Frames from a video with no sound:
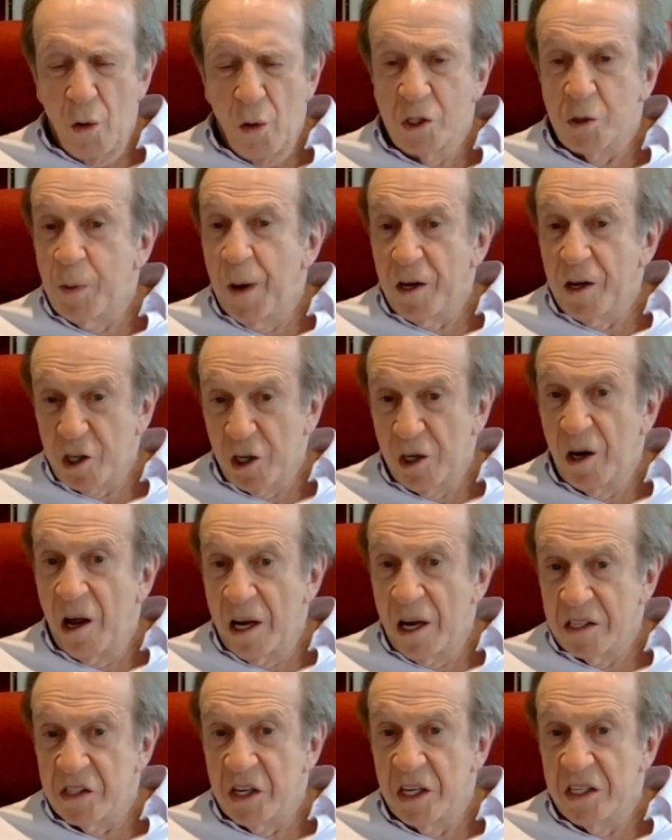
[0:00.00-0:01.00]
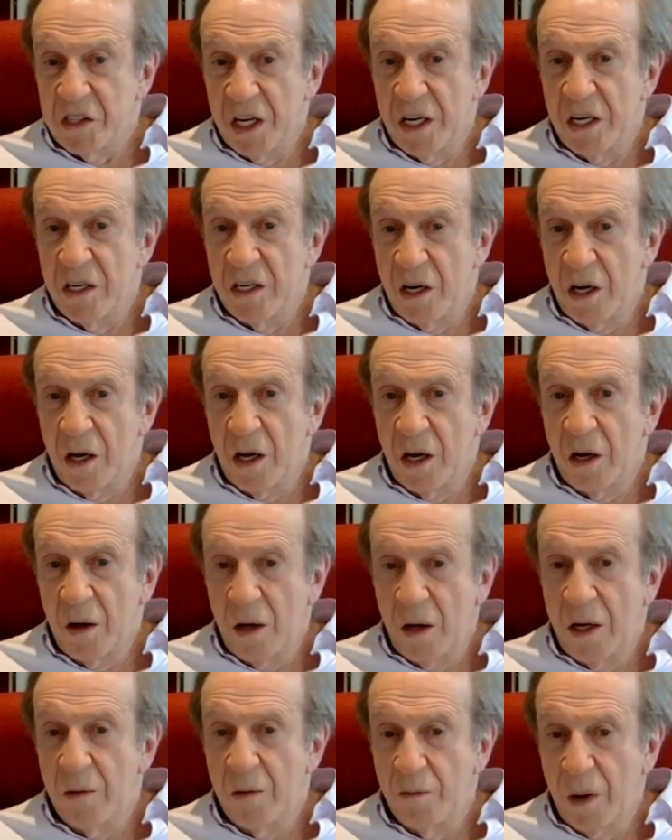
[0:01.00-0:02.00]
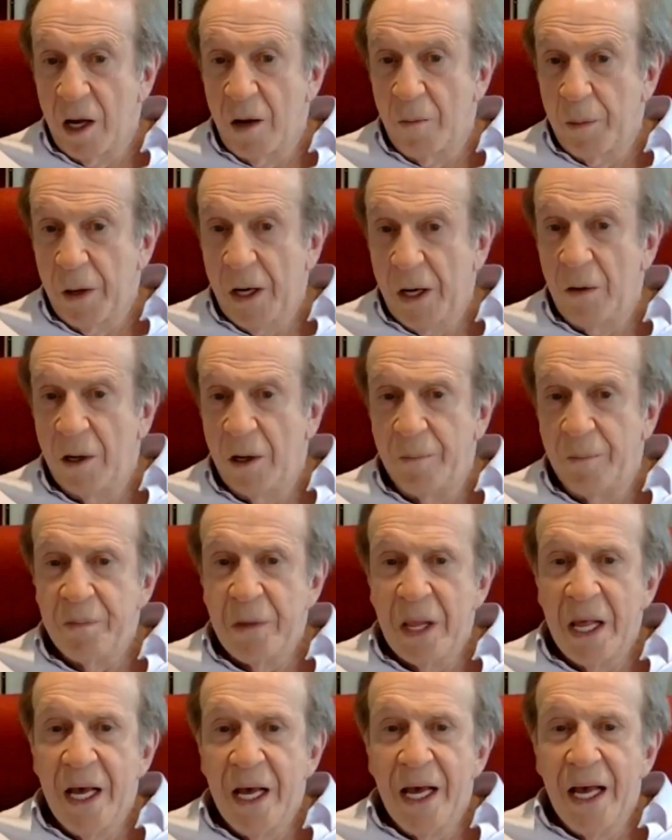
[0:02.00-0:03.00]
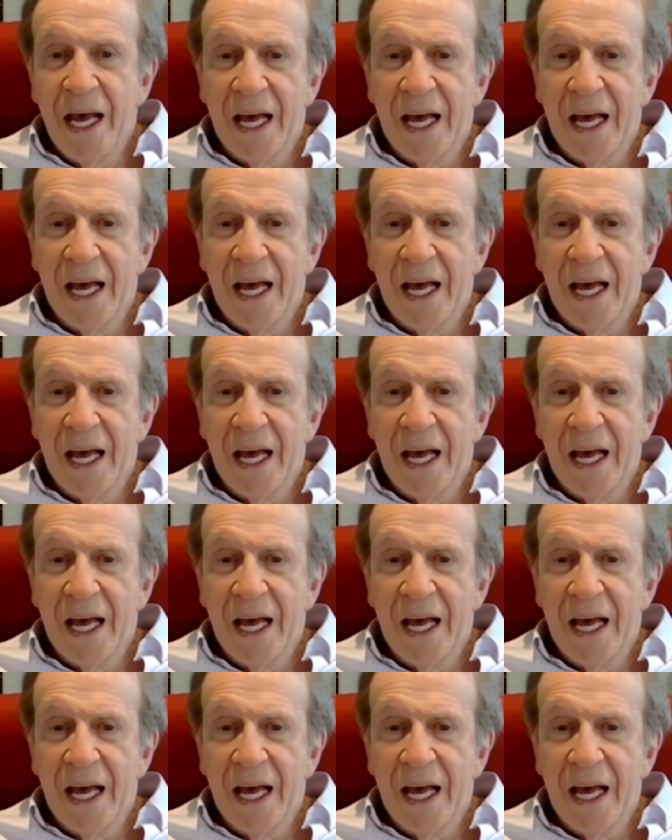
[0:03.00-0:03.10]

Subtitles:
who specializes in bipolar.